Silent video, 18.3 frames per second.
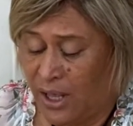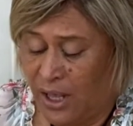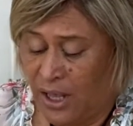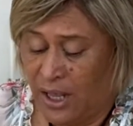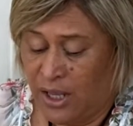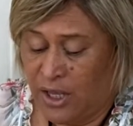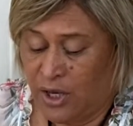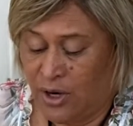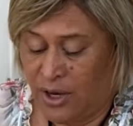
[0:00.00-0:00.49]

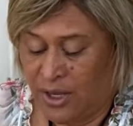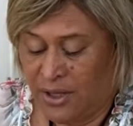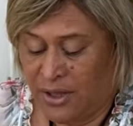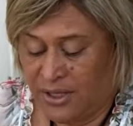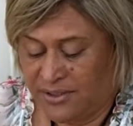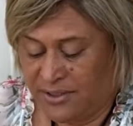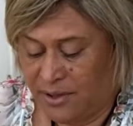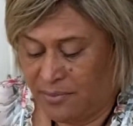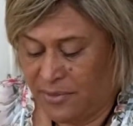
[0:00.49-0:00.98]
And
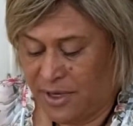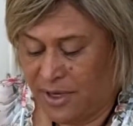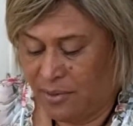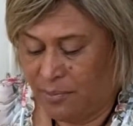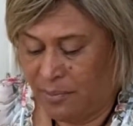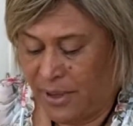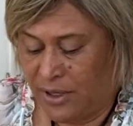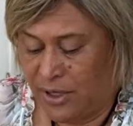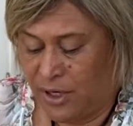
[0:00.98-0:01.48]
there's something
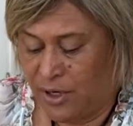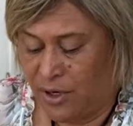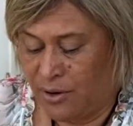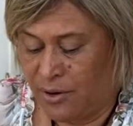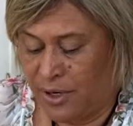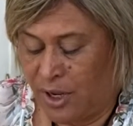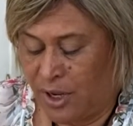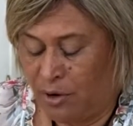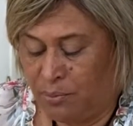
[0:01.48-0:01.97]
about,
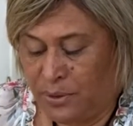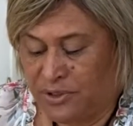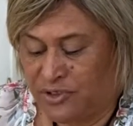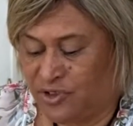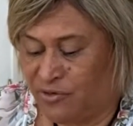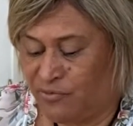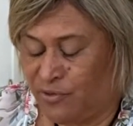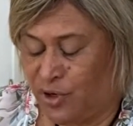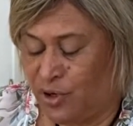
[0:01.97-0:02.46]
an
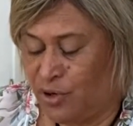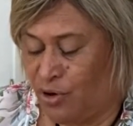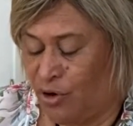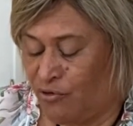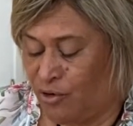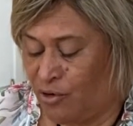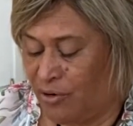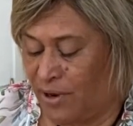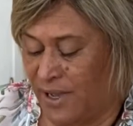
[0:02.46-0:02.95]
outburst
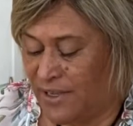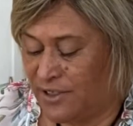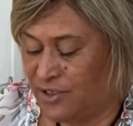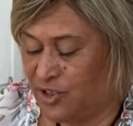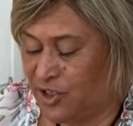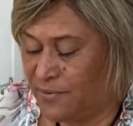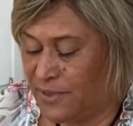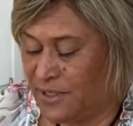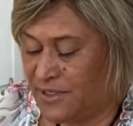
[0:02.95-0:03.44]
of
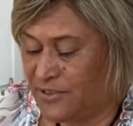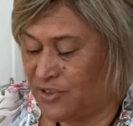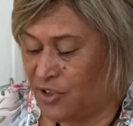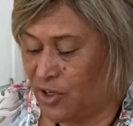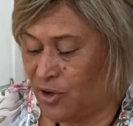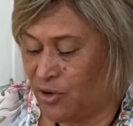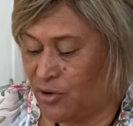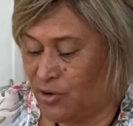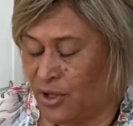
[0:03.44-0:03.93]
creativity.
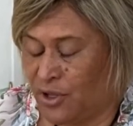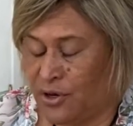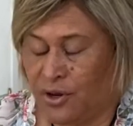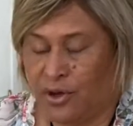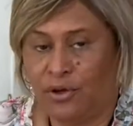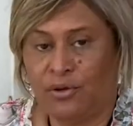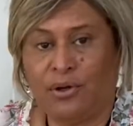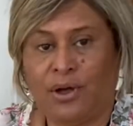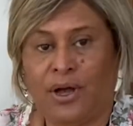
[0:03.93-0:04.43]

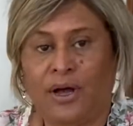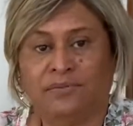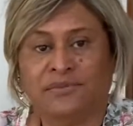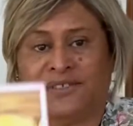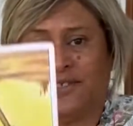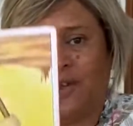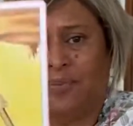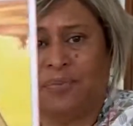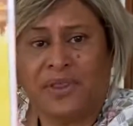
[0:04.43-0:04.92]
So,
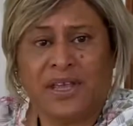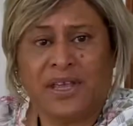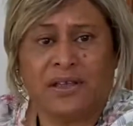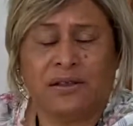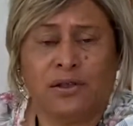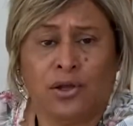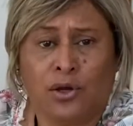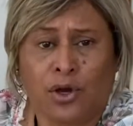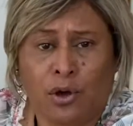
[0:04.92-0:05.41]

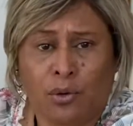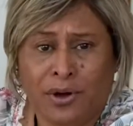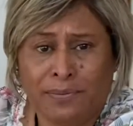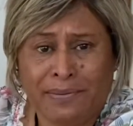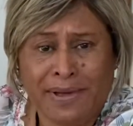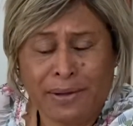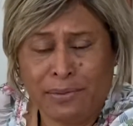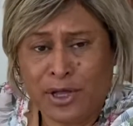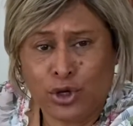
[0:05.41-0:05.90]
something,
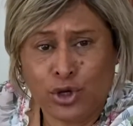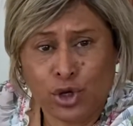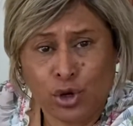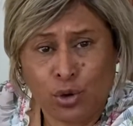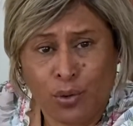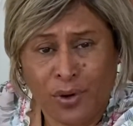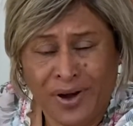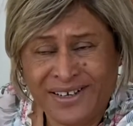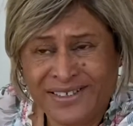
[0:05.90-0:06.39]
maybe a
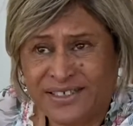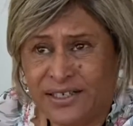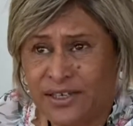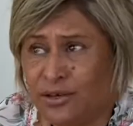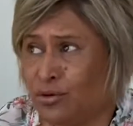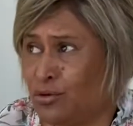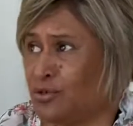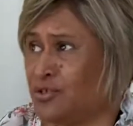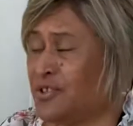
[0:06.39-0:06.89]
new
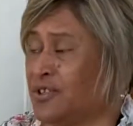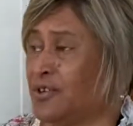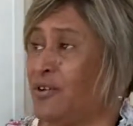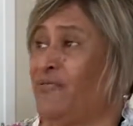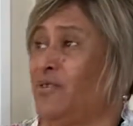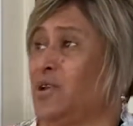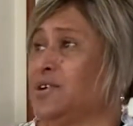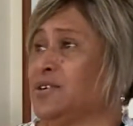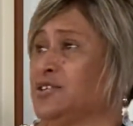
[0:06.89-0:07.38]
idea, or I
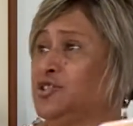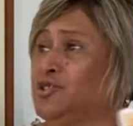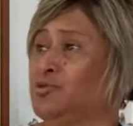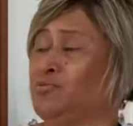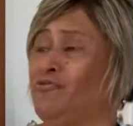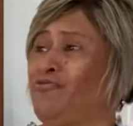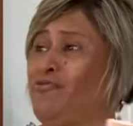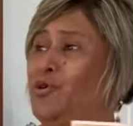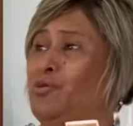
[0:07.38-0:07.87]
feel like this,
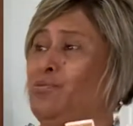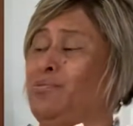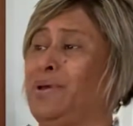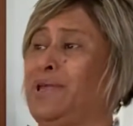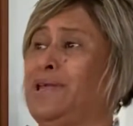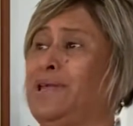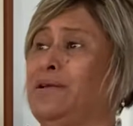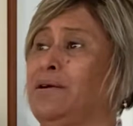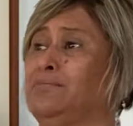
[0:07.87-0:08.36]
for
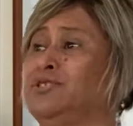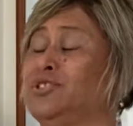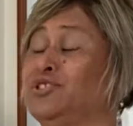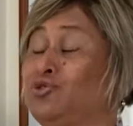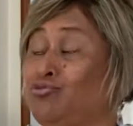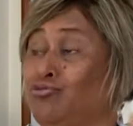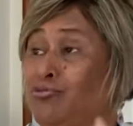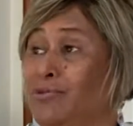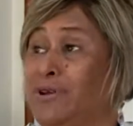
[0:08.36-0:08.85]
me, I'm
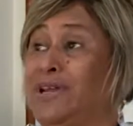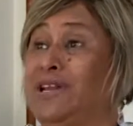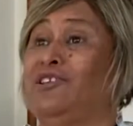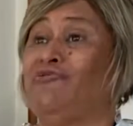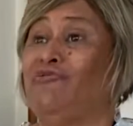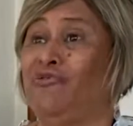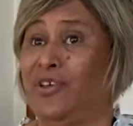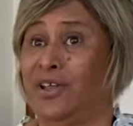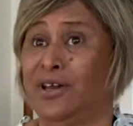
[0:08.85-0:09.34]
just really
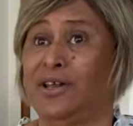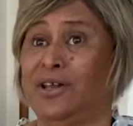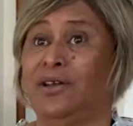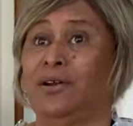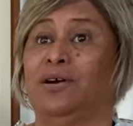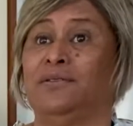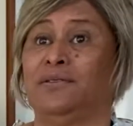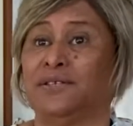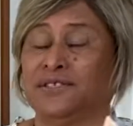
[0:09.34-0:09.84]
feeling
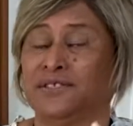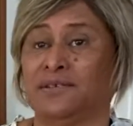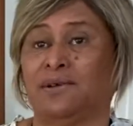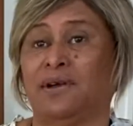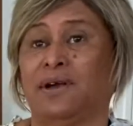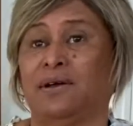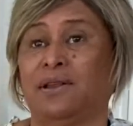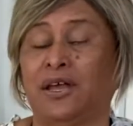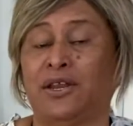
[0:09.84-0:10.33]
like that's
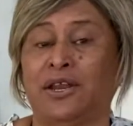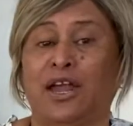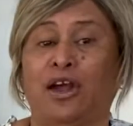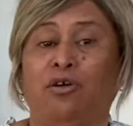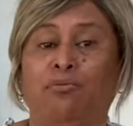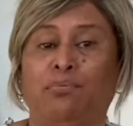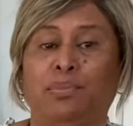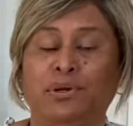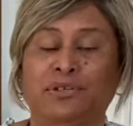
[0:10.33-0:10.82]
an
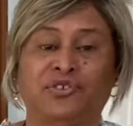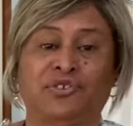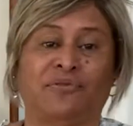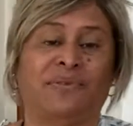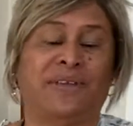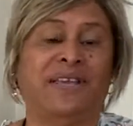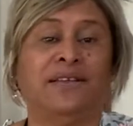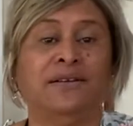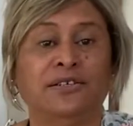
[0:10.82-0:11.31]
outburst
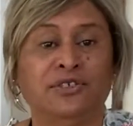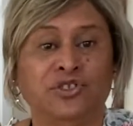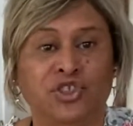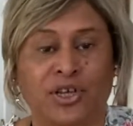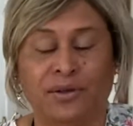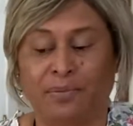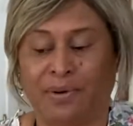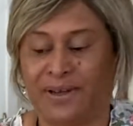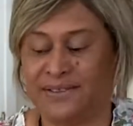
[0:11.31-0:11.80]
of
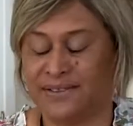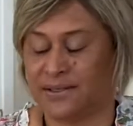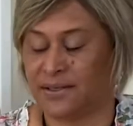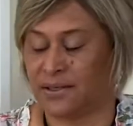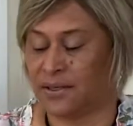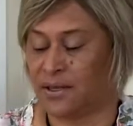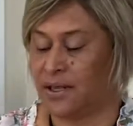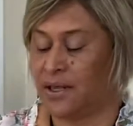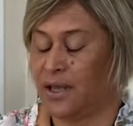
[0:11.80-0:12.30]
energy,
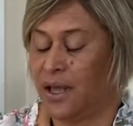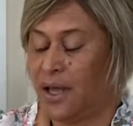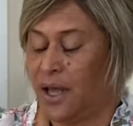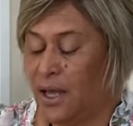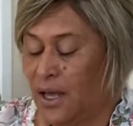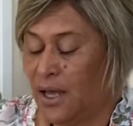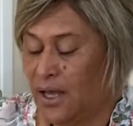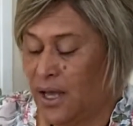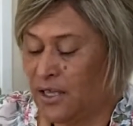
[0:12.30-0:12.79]
basically,
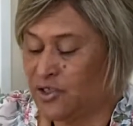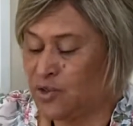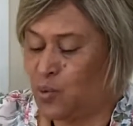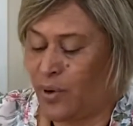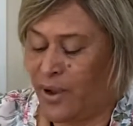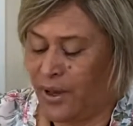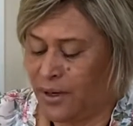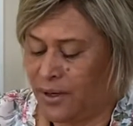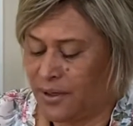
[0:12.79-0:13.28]
as
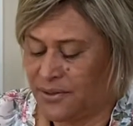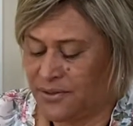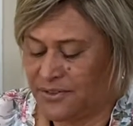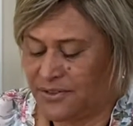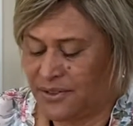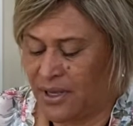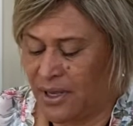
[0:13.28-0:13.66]
well as,